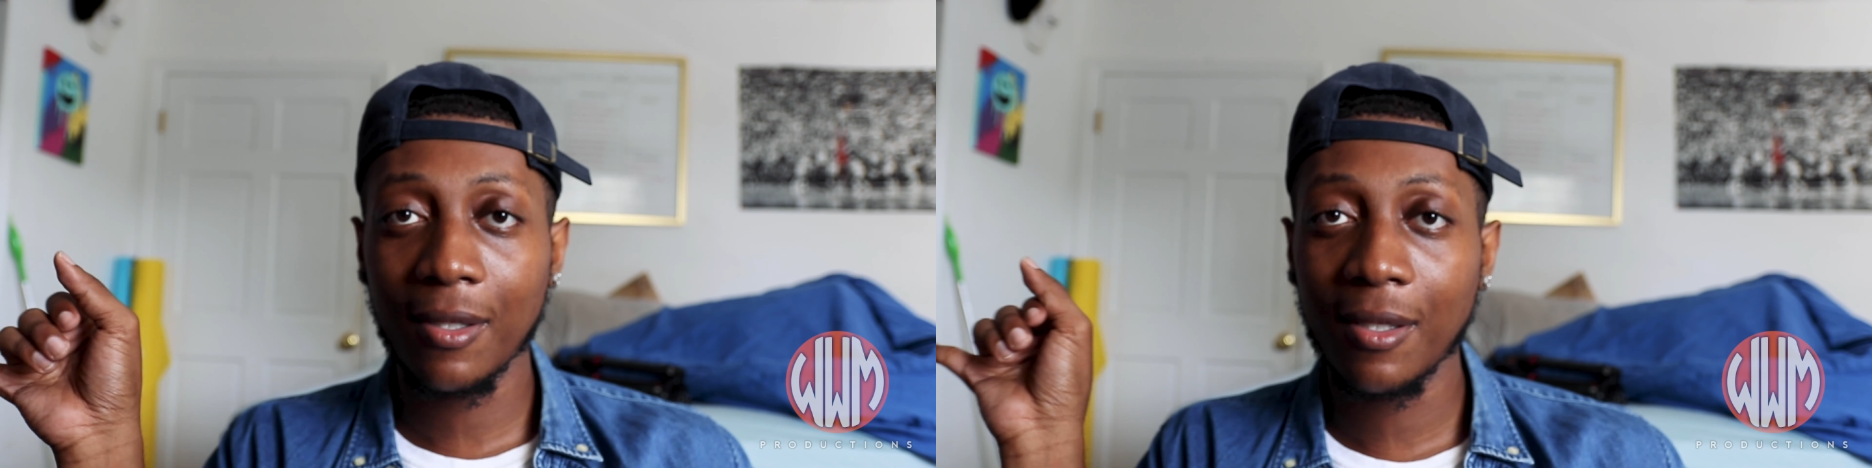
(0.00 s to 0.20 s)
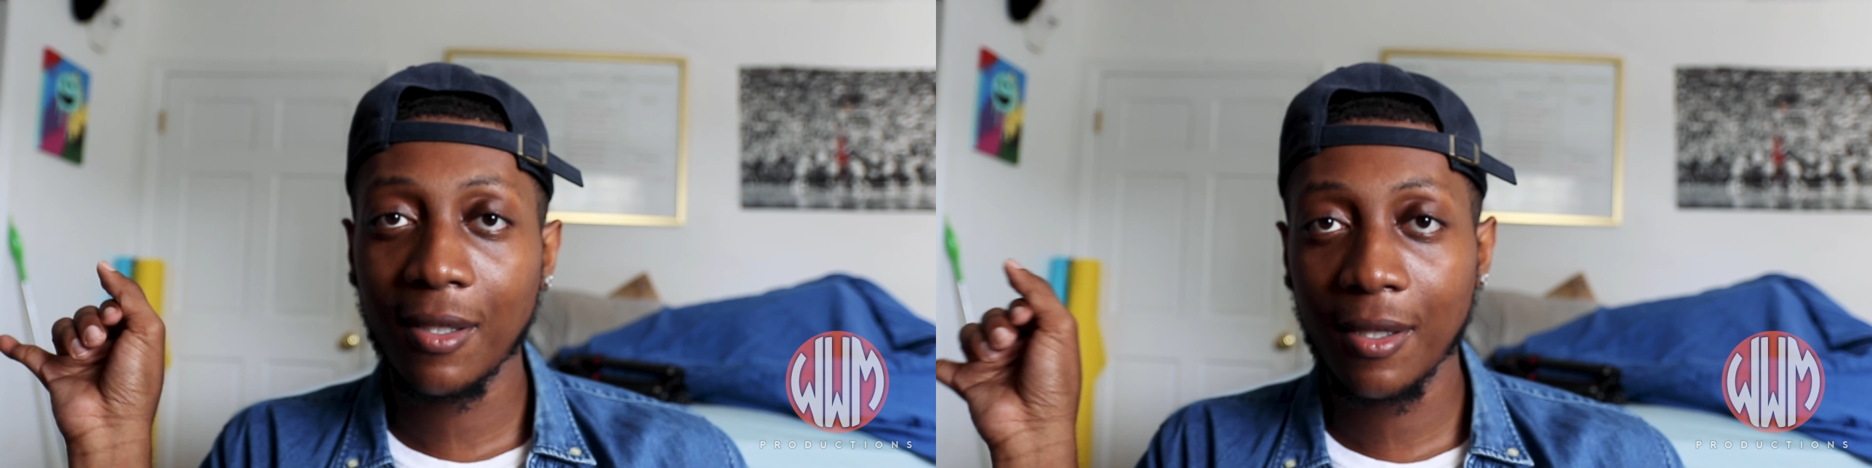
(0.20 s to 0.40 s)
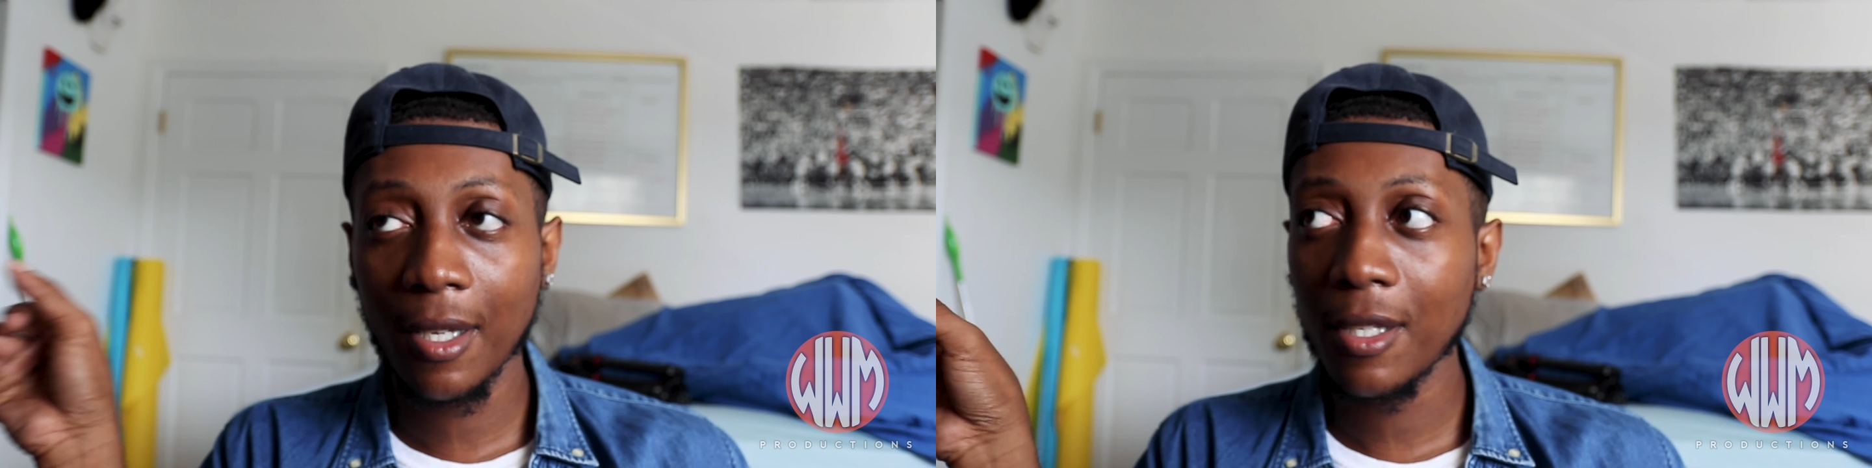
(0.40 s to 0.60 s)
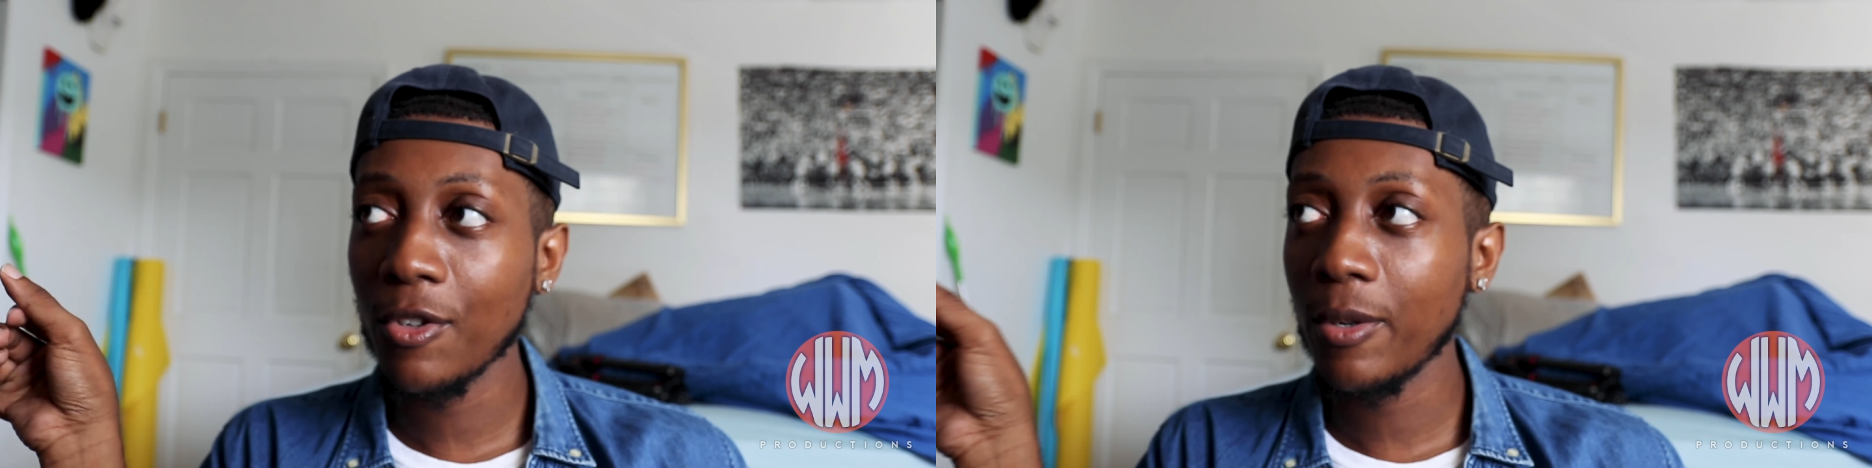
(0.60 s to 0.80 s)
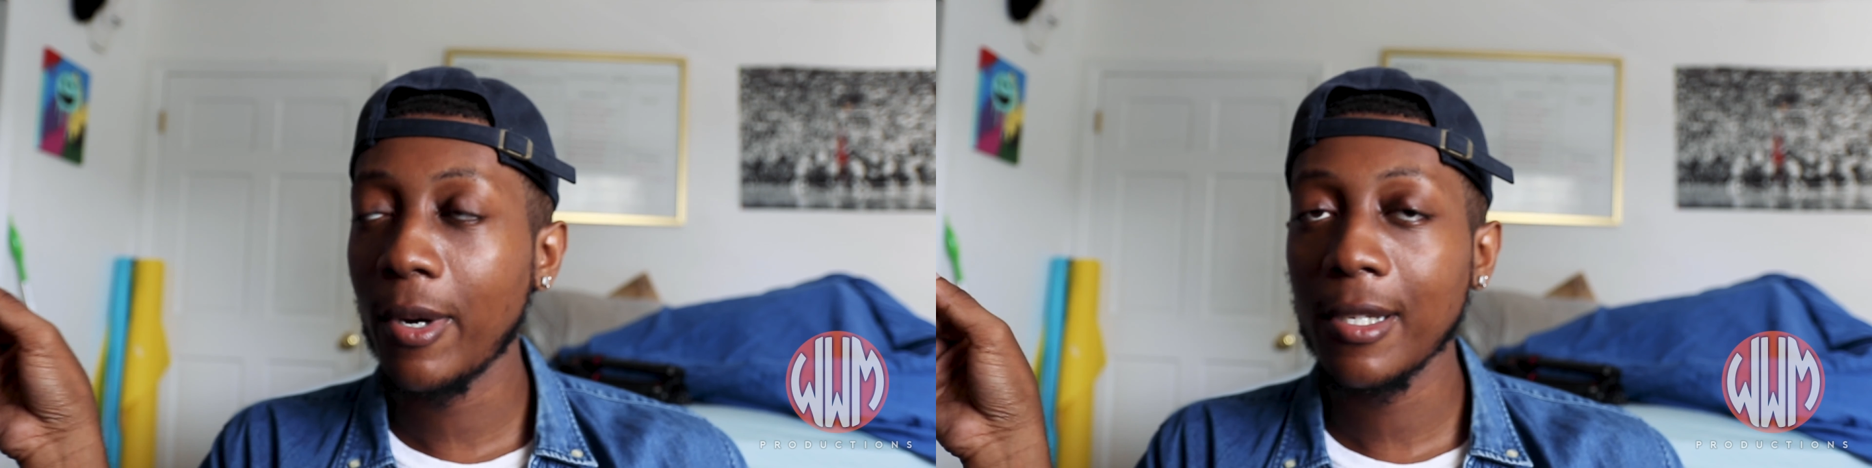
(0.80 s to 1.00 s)

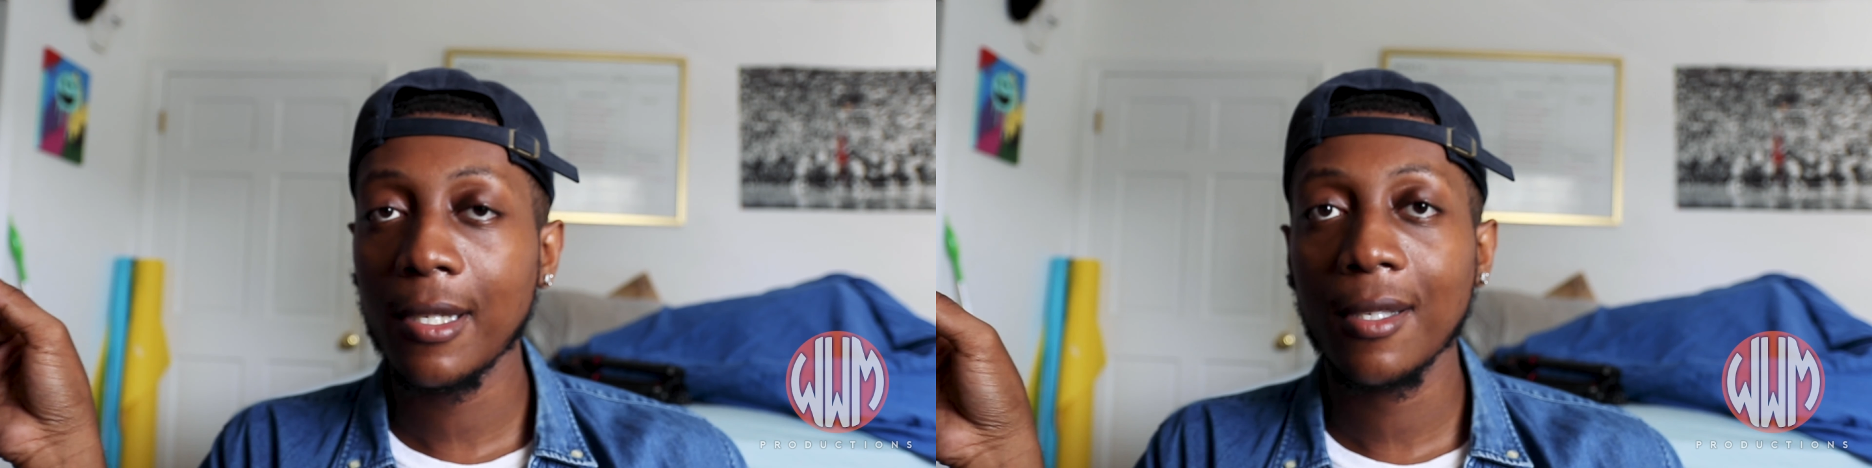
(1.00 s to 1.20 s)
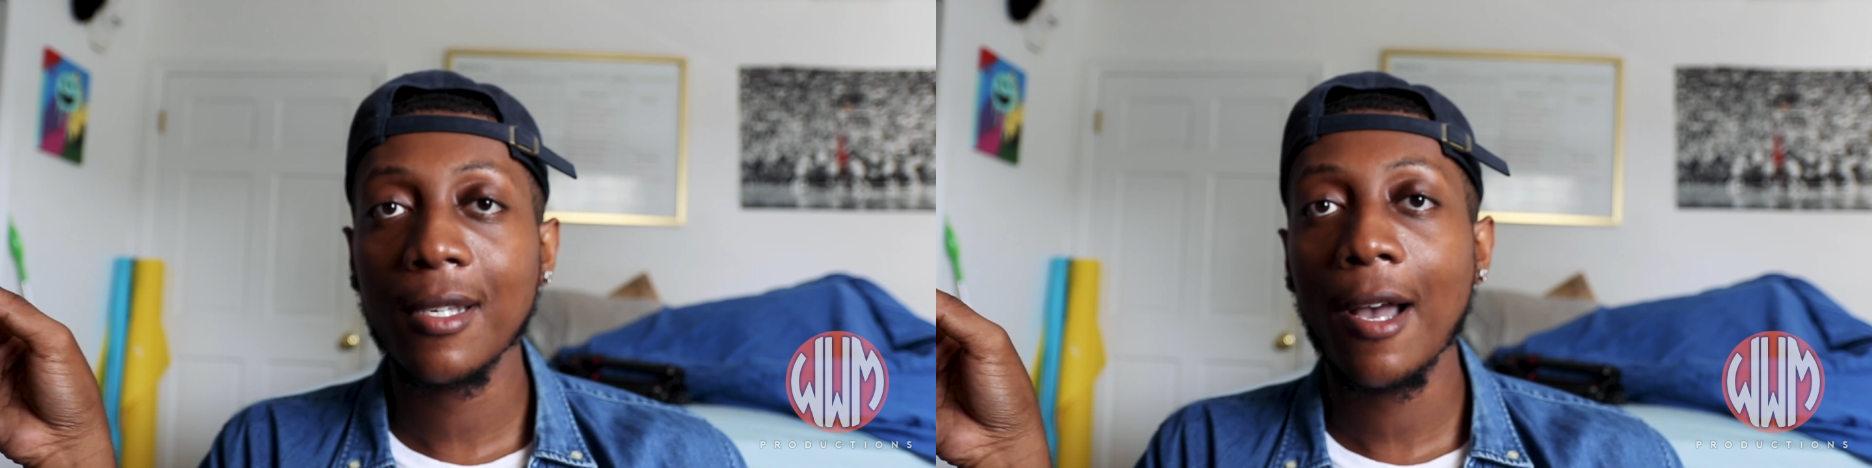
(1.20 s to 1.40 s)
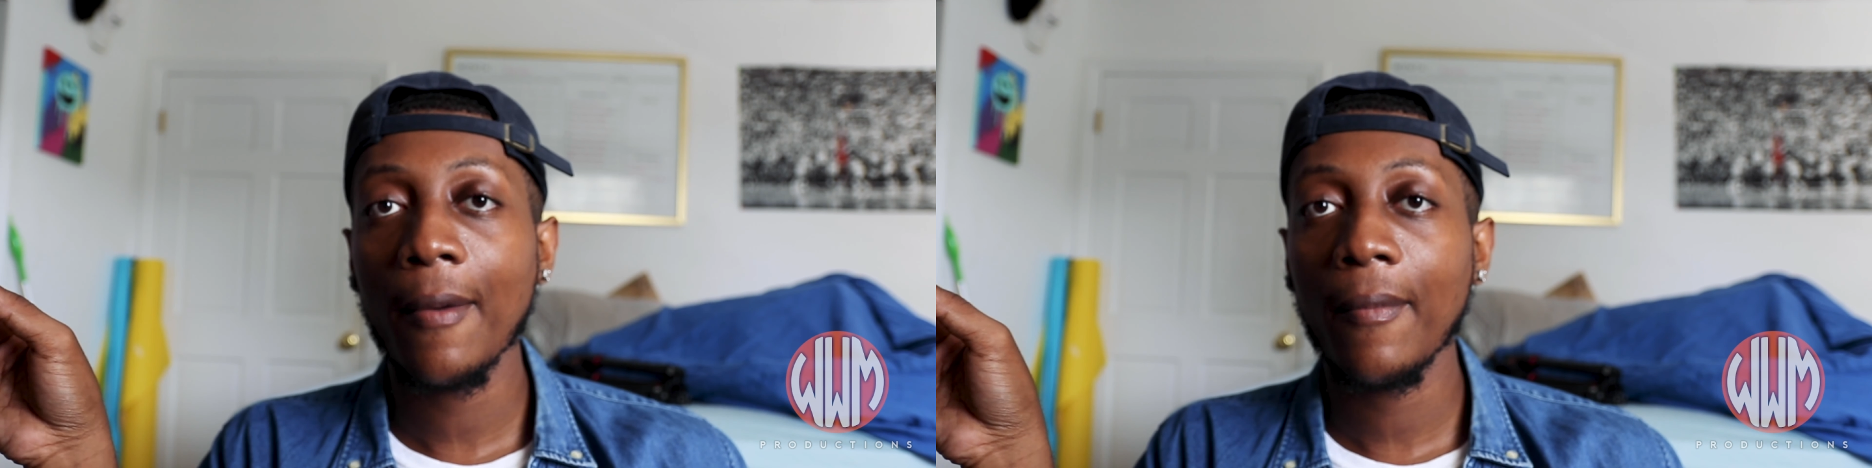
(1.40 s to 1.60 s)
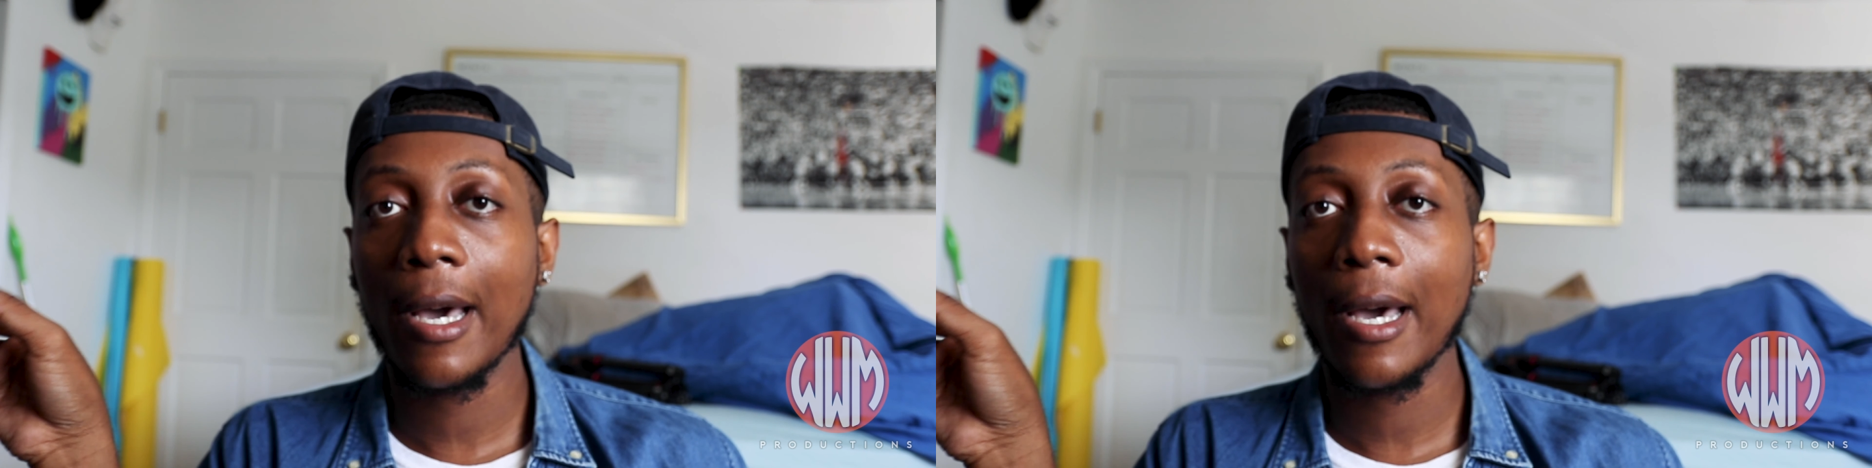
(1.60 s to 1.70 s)
600 bucks at the time.